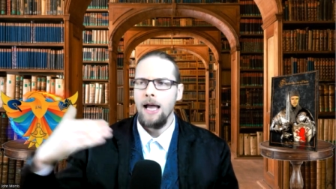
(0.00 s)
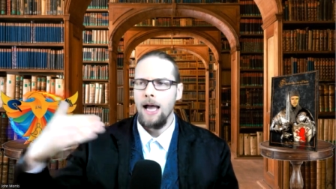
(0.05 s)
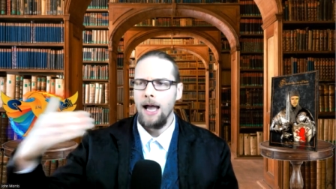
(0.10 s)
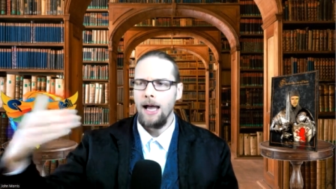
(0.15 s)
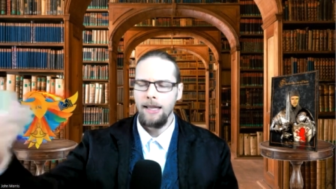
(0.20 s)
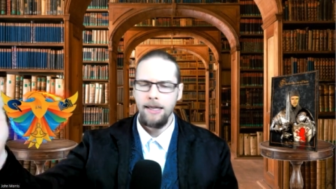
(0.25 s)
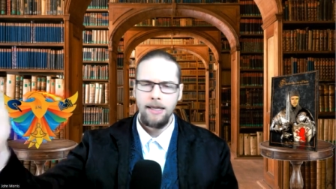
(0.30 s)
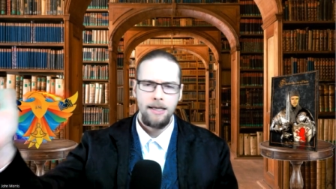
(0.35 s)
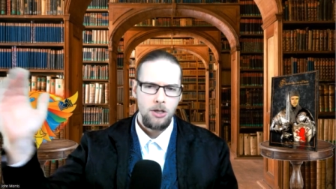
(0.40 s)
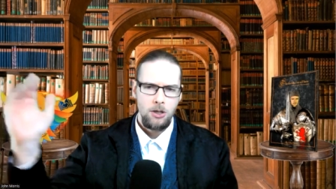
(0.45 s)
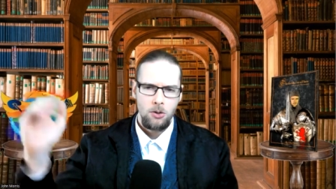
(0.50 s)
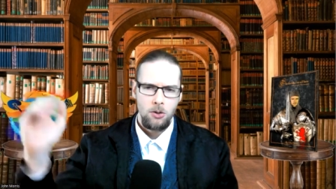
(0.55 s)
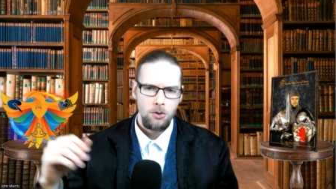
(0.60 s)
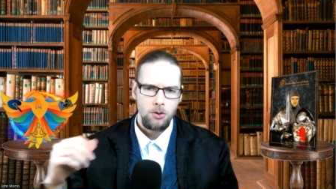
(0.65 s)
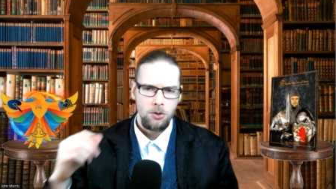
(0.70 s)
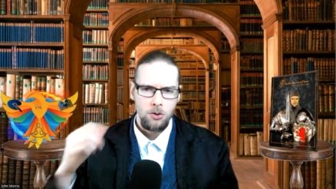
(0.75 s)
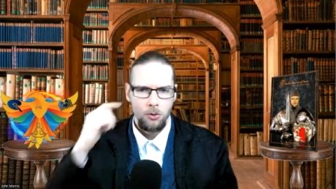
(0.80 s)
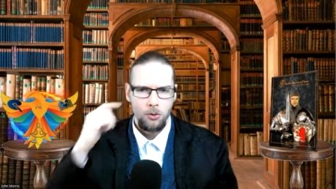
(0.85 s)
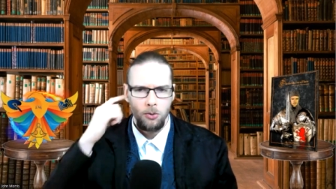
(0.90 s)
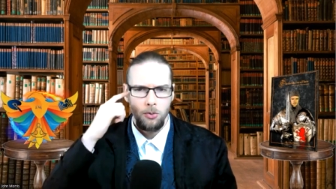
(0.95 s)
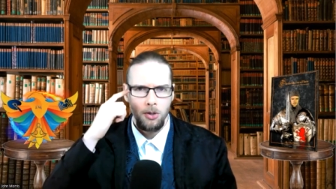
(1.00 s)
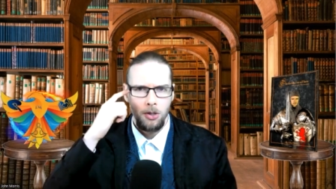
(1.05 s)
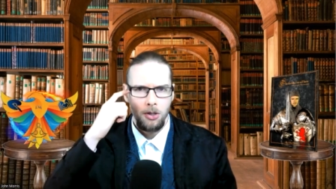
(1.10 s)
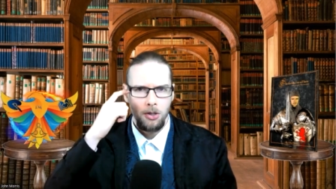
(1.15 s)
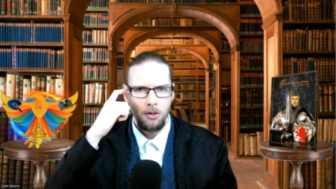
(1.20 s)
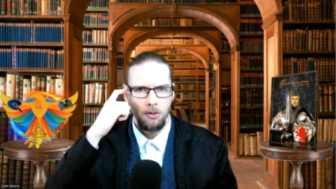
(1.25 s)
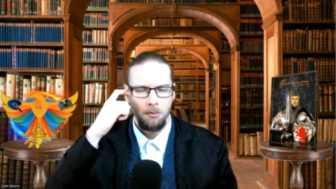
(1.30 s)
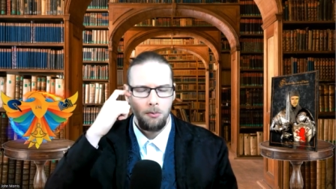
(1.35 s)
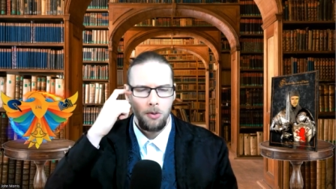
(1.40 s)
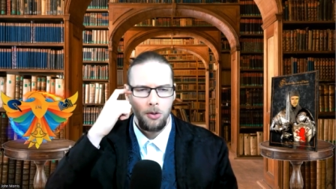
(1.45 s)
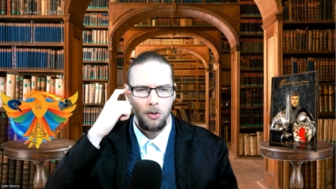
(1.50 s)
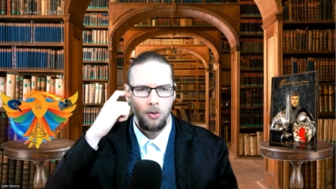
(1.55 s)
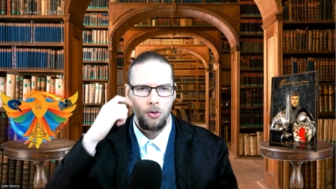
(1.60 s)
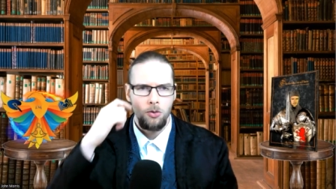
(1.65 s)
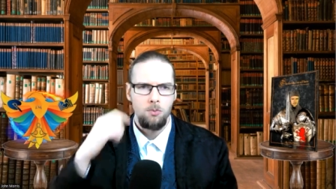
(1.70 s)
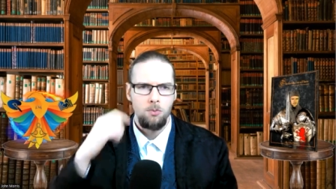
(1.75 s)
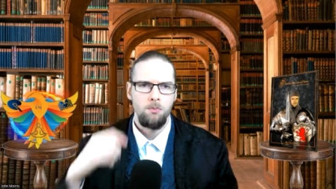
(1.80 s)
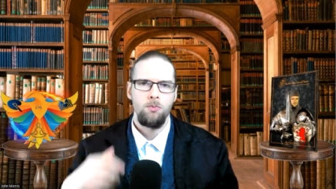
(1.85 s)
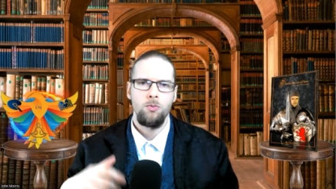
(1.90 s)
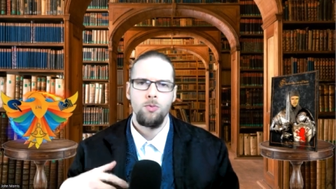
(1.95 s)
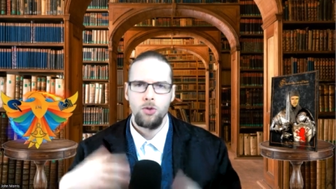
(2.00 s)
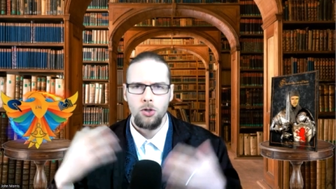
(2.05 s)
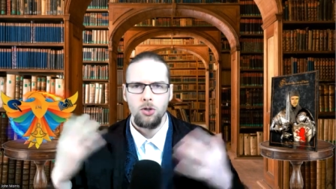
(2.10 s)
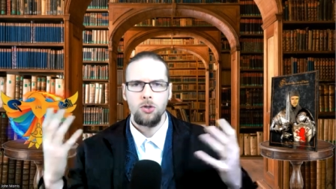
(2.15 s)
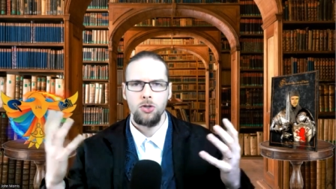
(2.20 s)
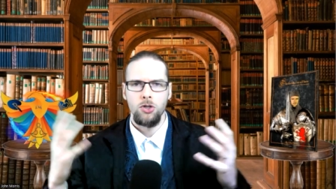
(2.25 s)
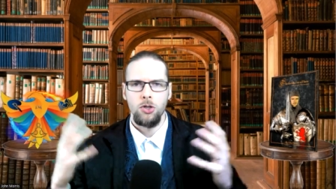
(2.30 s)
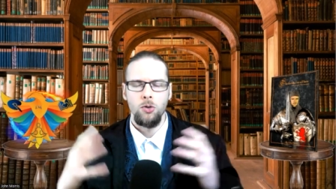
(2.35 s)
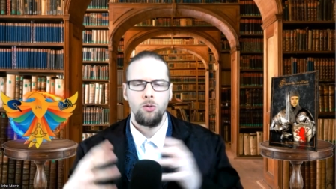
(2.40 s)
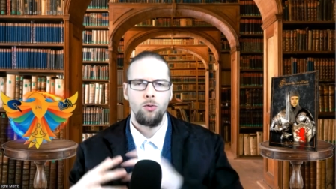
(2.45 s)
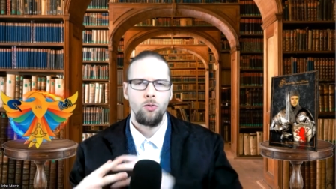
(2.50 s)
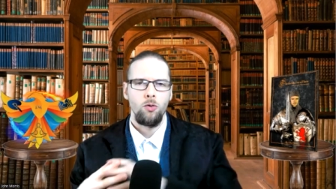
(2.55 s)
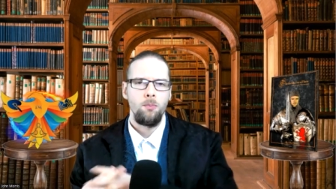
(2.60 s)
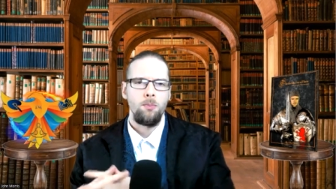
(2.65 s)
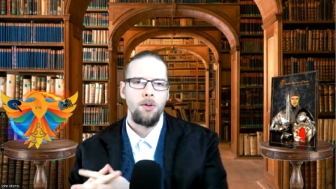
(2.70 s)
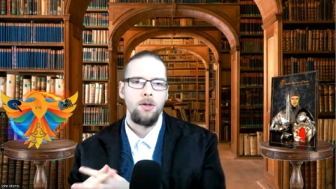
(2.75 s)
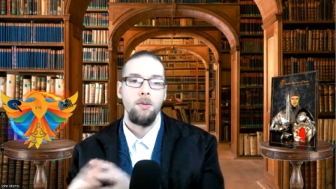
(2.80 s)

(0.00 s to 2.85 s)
And then you go and do, you know, you, you church youth group,